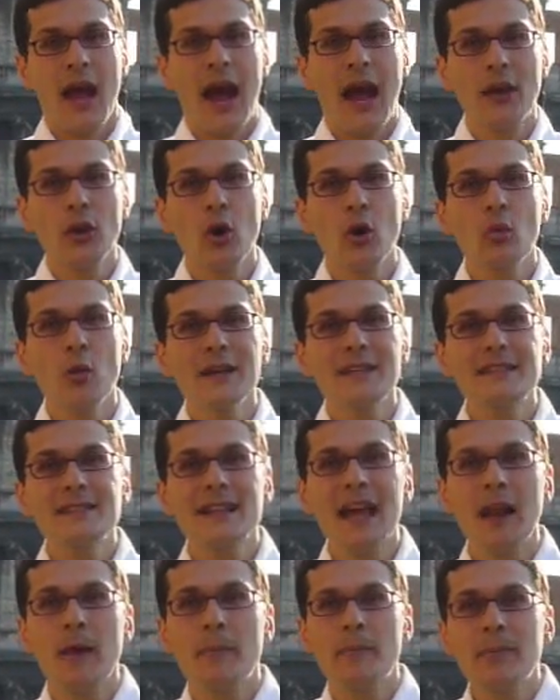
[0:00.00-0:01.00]
I always
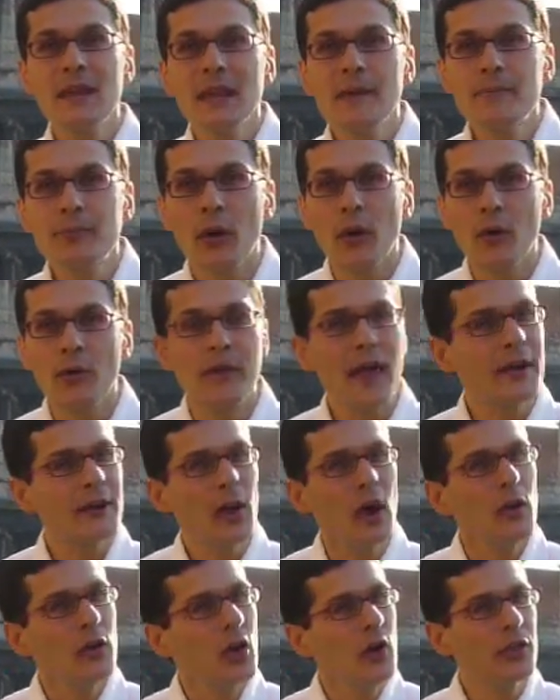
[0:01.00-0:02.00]
tell people that
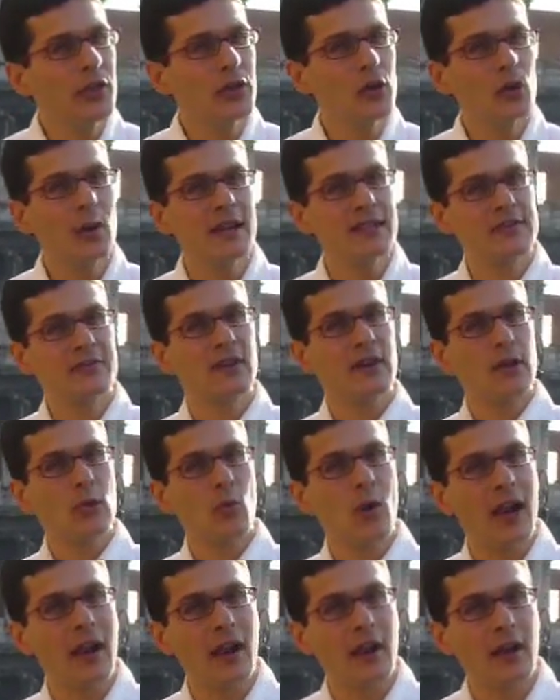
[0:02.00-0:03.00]
don't know the US very
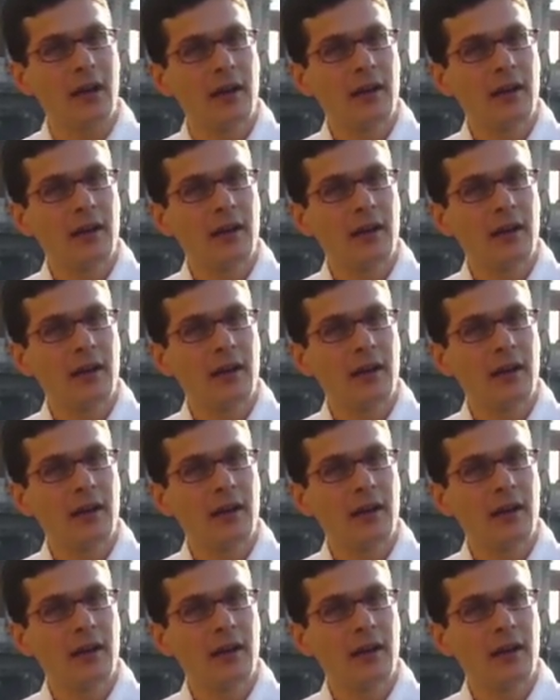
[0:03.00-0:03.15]
well